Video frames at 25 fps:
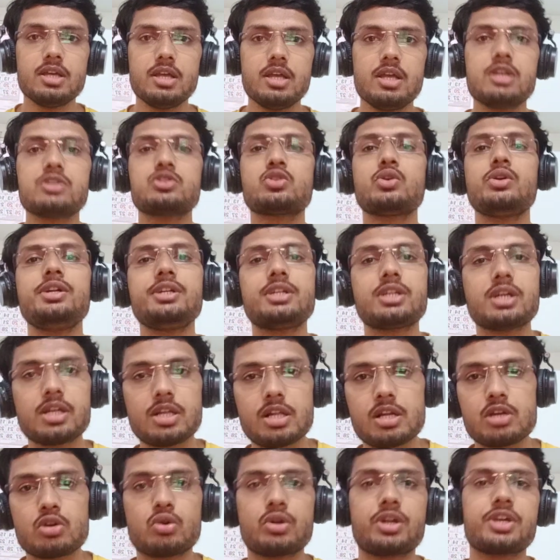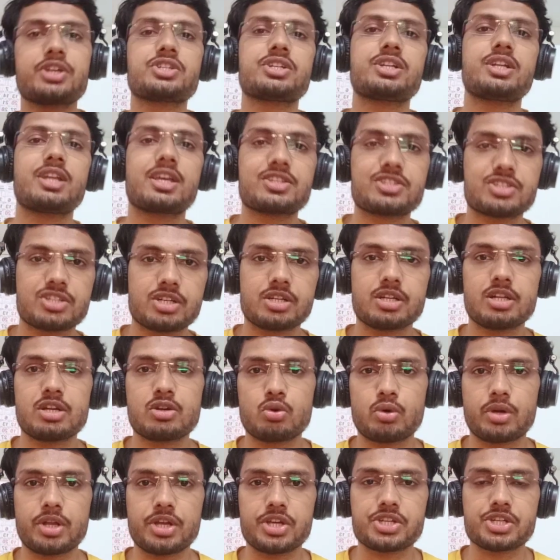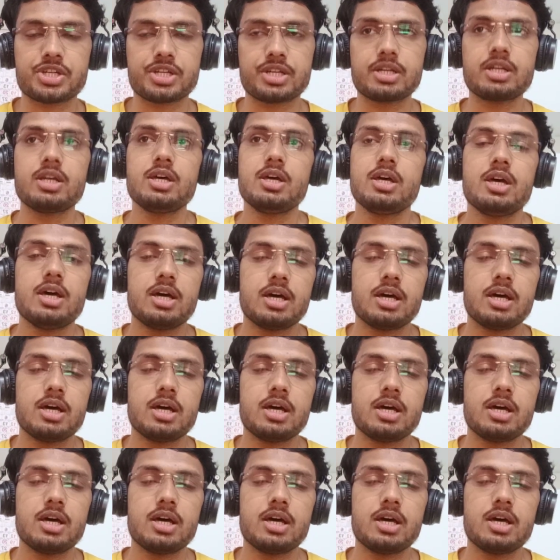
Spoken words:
So internal rotation, external rotation,